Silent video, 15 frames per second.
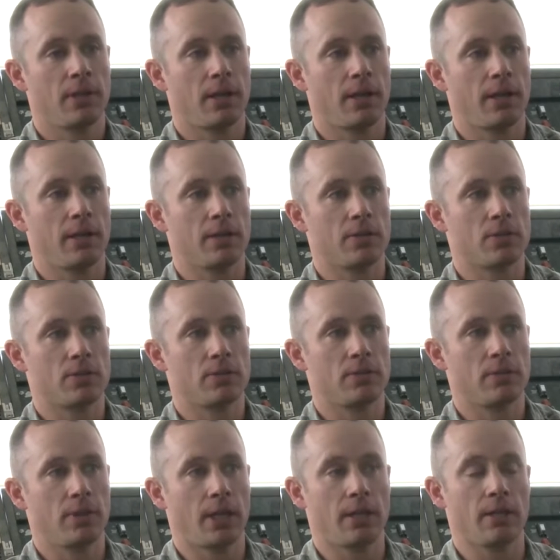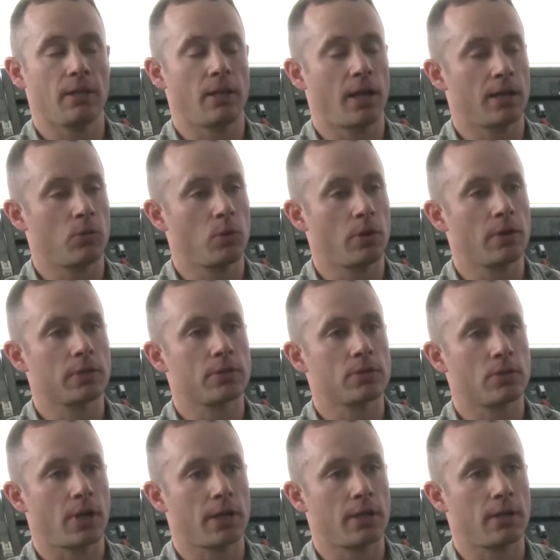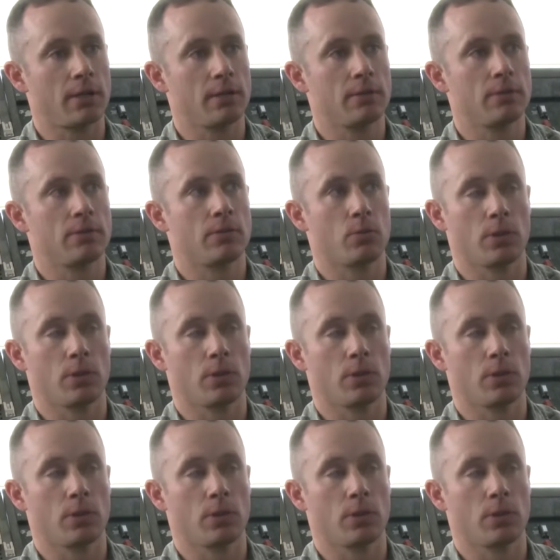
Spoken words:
They did a lot of work to try to